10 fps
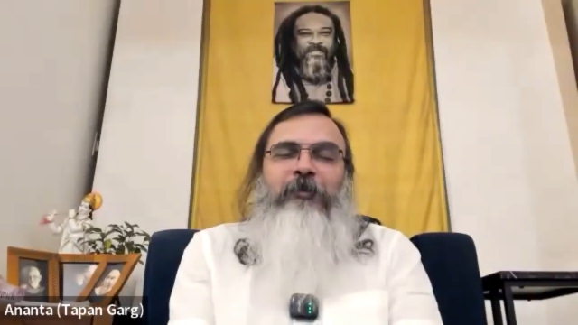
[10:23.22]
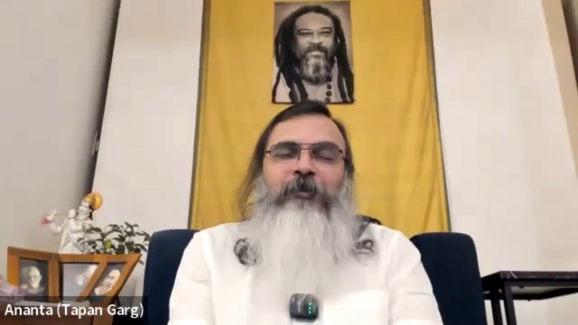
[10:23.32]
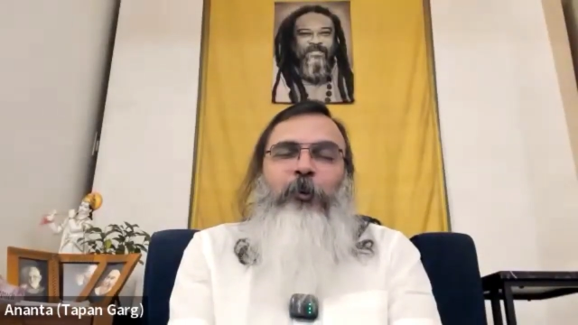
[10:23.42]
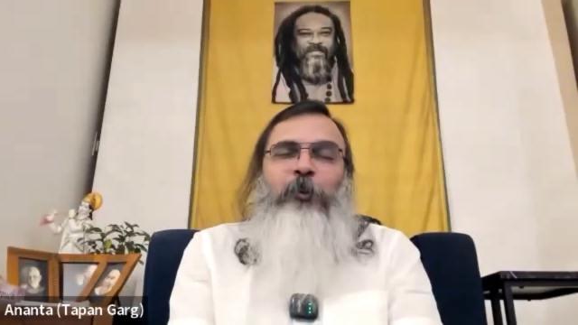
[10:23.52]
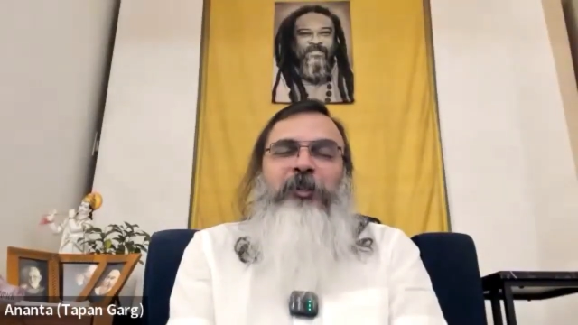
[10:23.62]

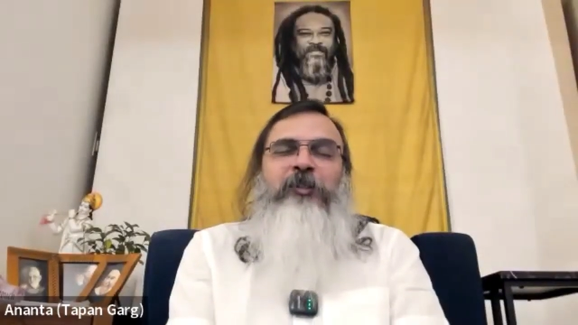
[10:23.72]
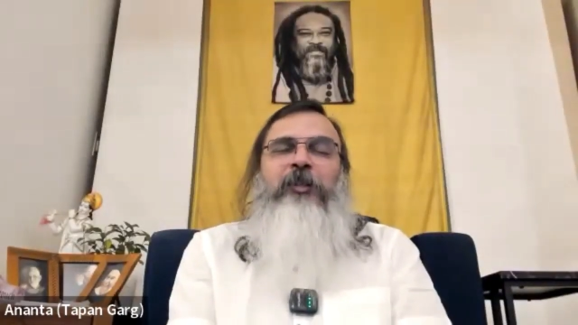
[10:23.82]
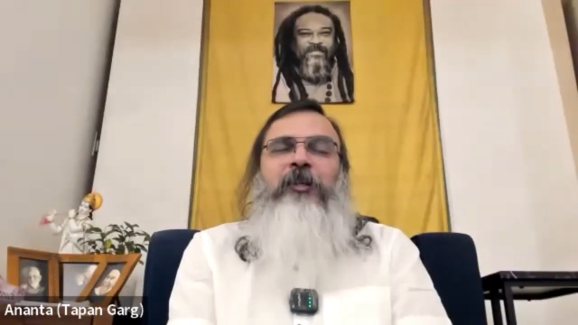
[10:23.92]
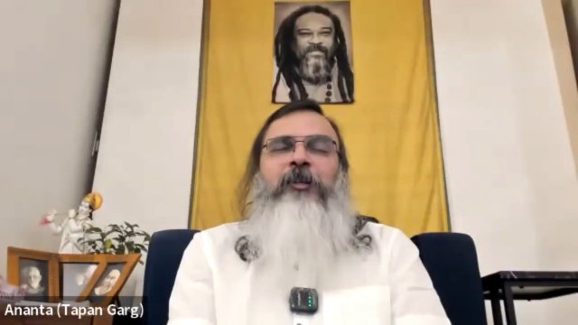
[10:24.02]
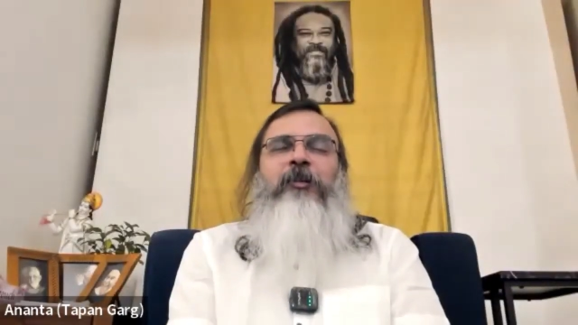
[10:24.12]
Speaker 1: notice
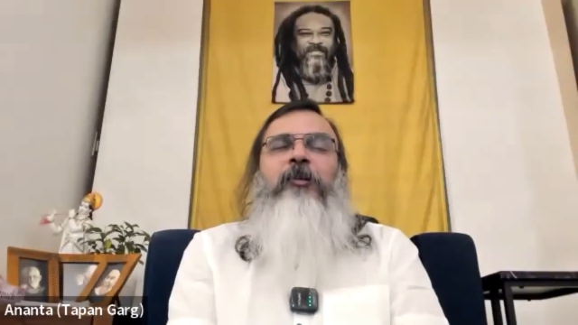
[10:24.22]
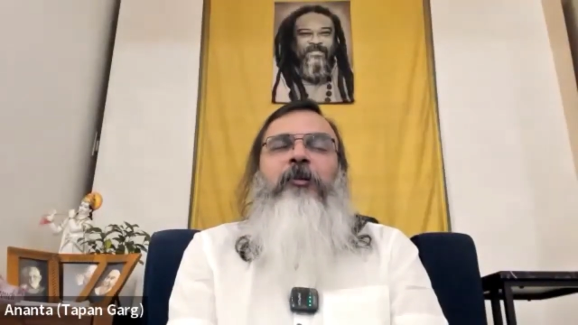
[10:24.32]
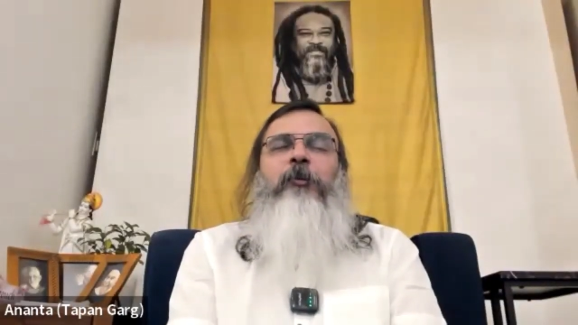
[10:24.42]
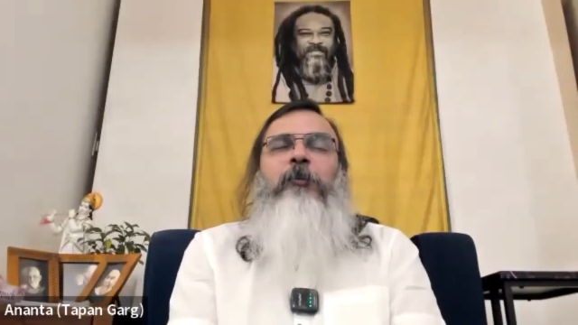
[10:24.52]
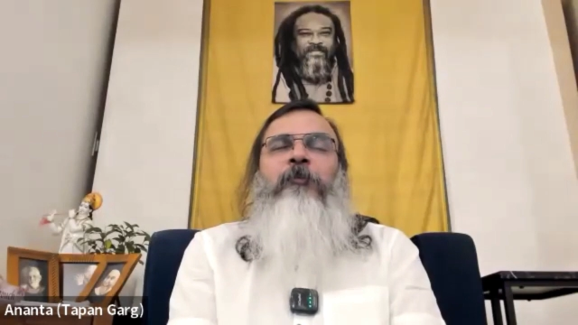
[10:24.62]
that
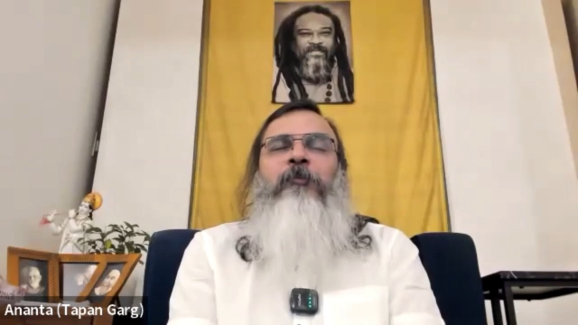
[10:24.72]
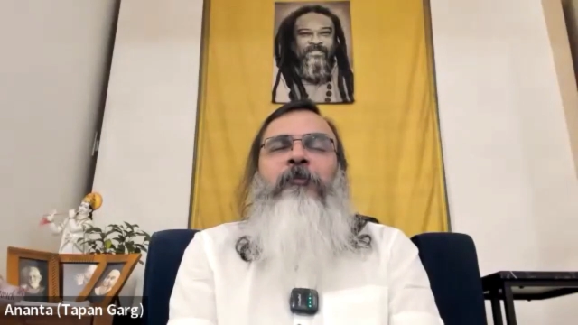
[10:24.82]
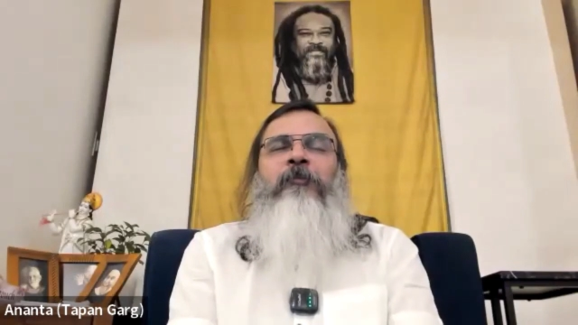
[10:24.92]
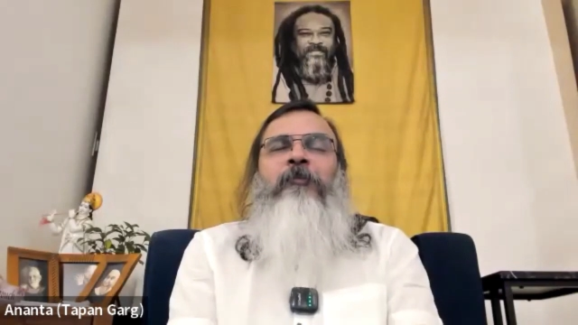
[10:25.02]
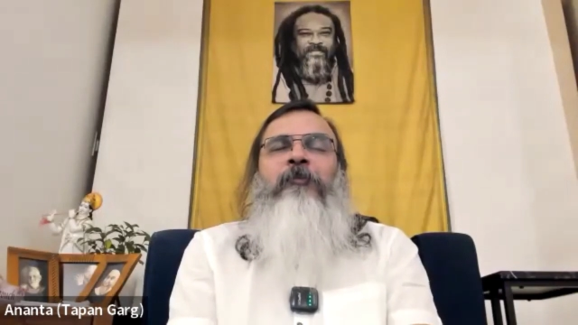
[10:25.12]
uh,
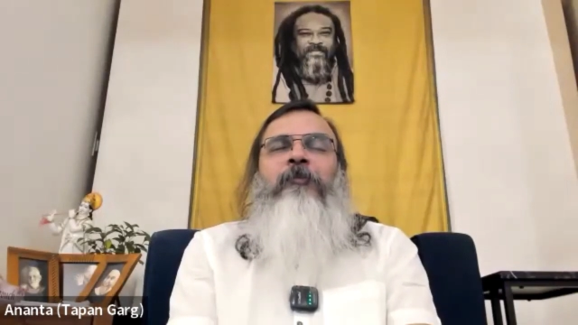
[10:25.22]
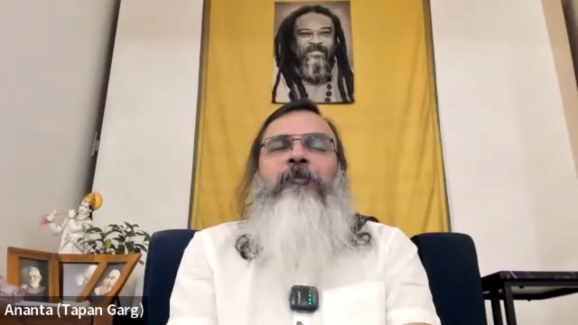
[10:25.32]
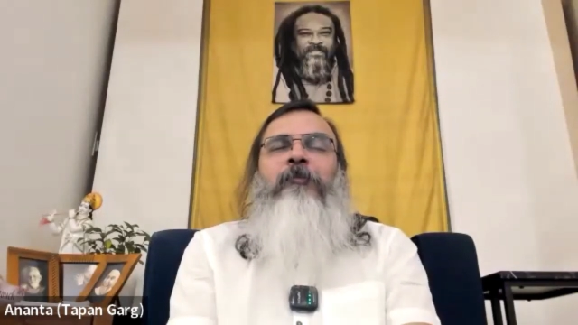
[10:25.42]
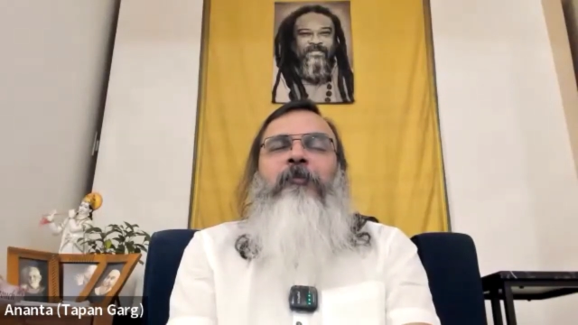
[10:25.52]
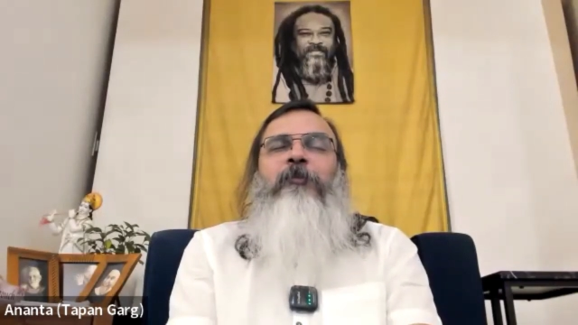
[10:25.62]

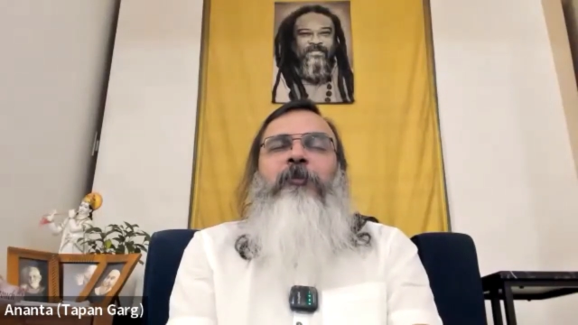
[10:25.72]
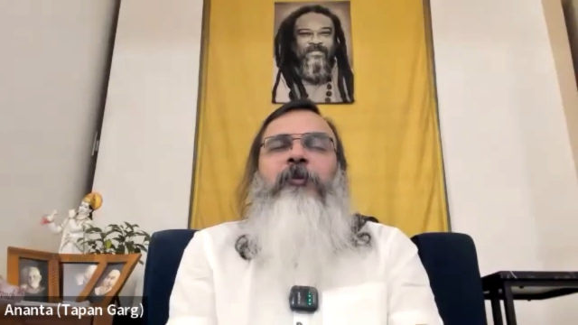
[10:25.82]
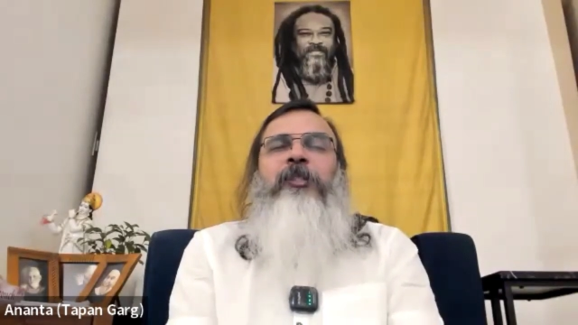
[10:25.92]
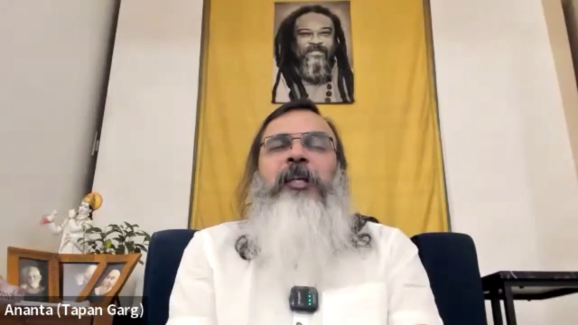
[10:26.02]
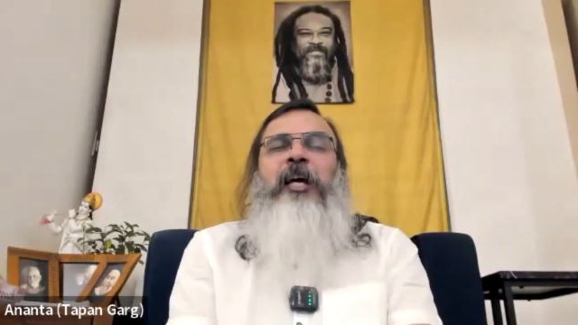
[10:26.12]

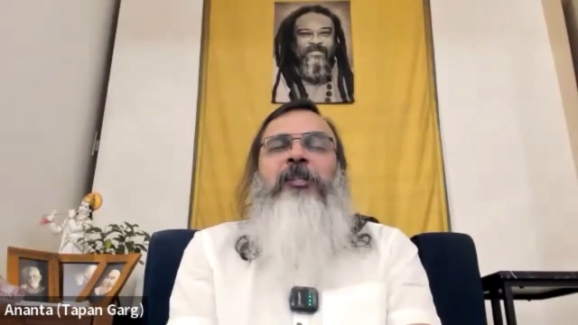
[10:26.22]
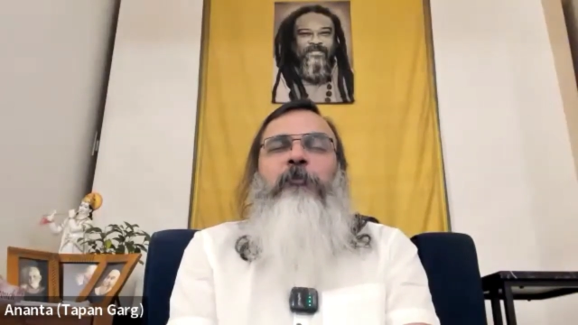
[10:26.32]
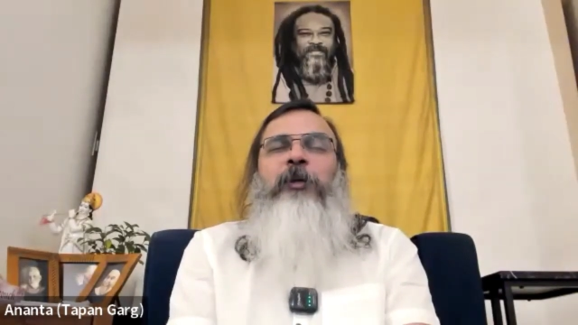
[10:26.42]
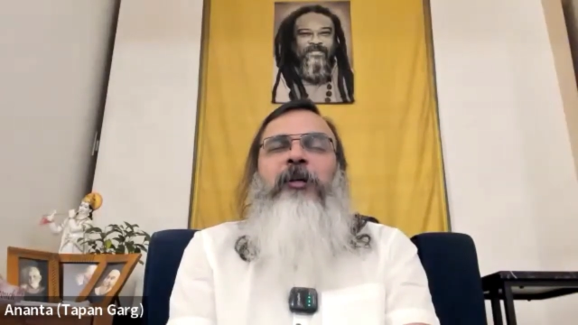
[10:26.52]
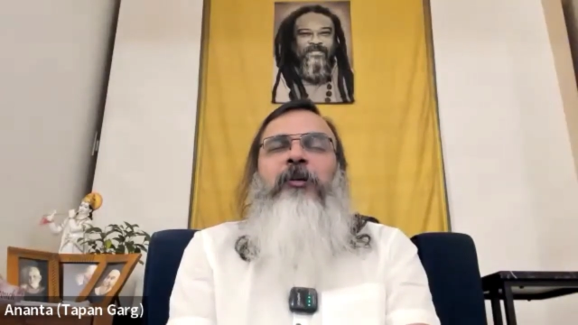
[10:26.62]
there's an
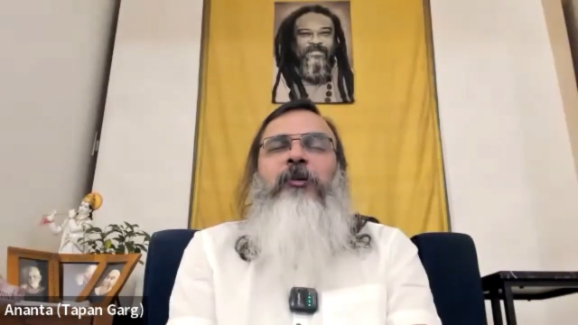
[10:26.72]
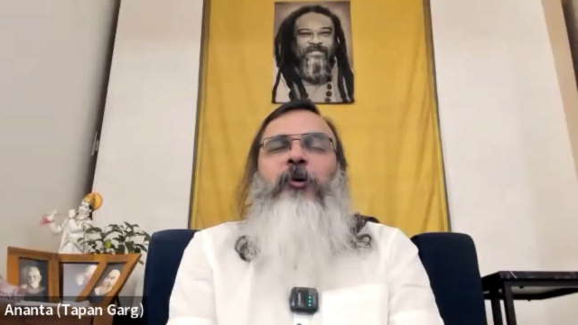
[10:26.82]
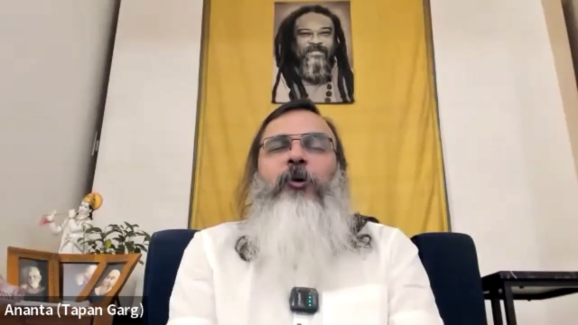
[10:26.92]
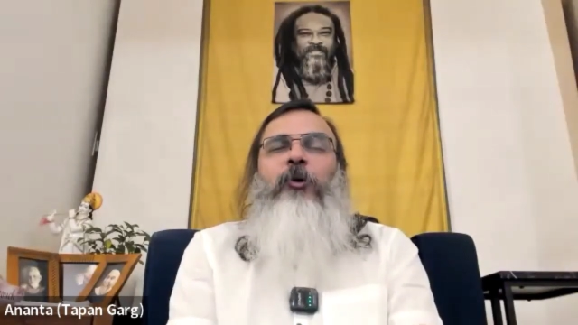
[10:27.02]
aspect